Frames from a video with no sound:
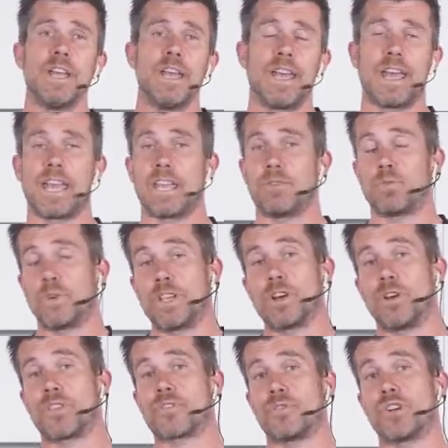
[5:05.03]
and we go
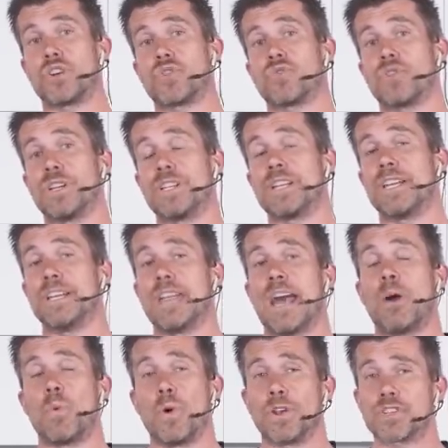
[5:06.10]
through a grid in our
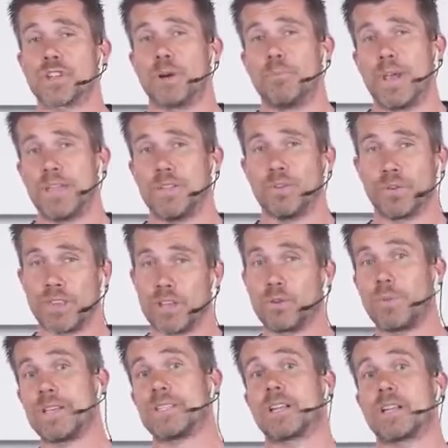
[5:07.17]
workshop manual, and that'll
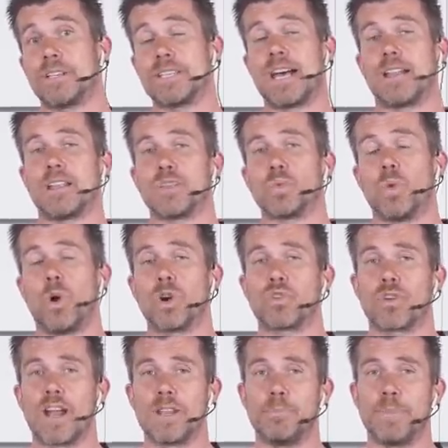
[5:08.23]
basically tell us what
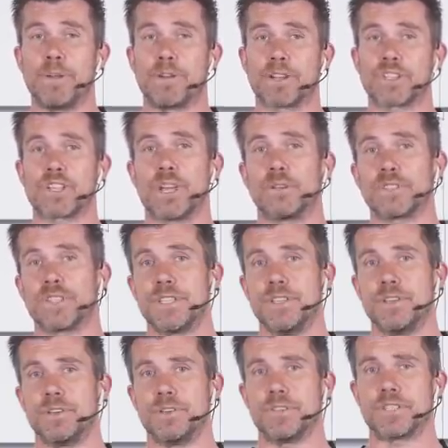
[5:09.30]
grade bearing shells to
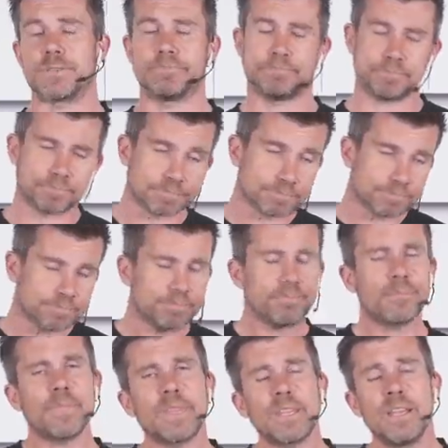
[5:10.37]
use.
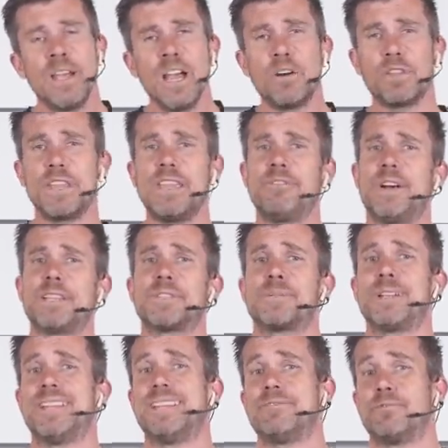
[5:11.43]
With the
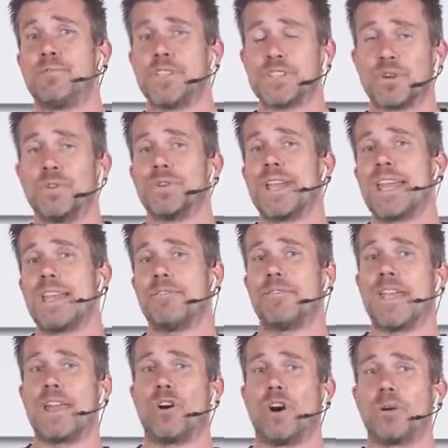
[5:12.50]
FA20, we don't have
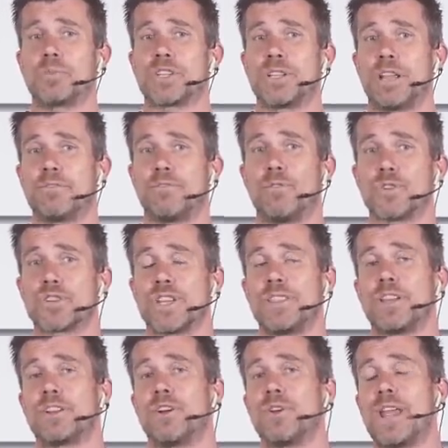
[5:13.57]
that option, unfortunately.
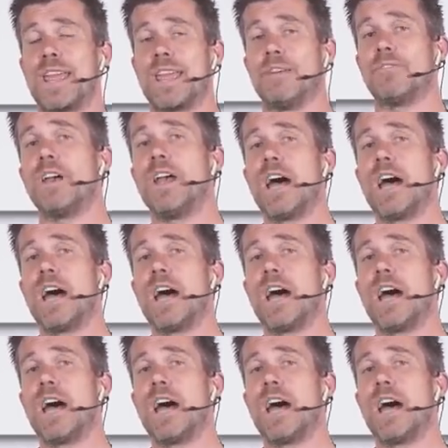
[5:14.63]
They don't have